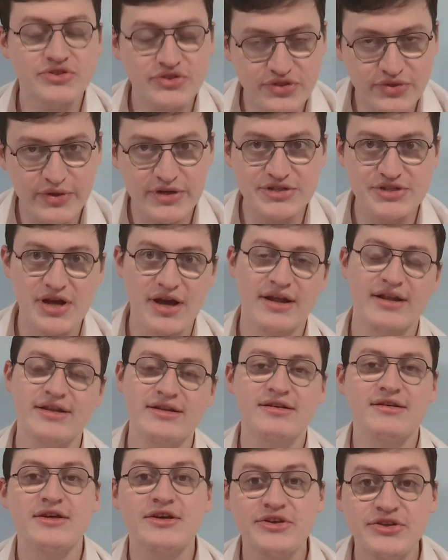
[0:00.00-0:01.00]
you are
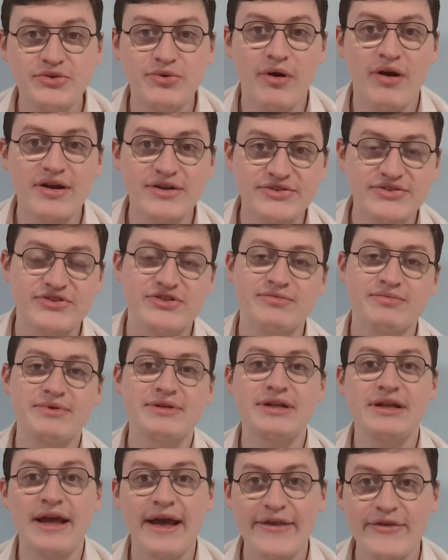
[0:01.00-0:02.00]
Johnny, you are
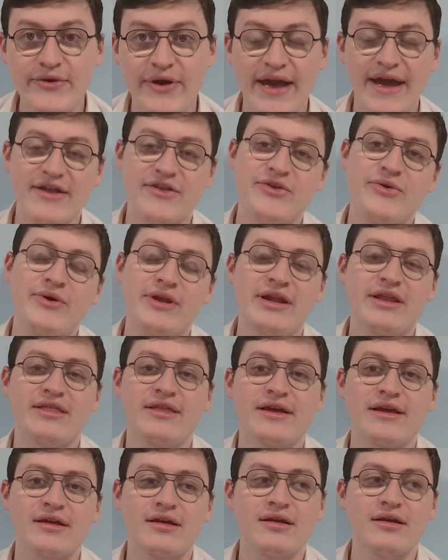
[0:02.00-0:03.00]
stupid, and you can't do
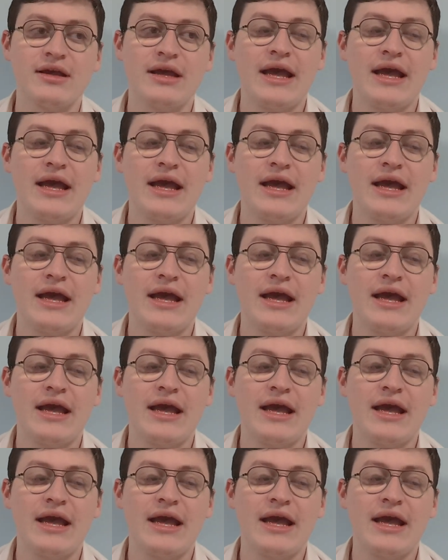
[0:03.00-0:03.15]
anything.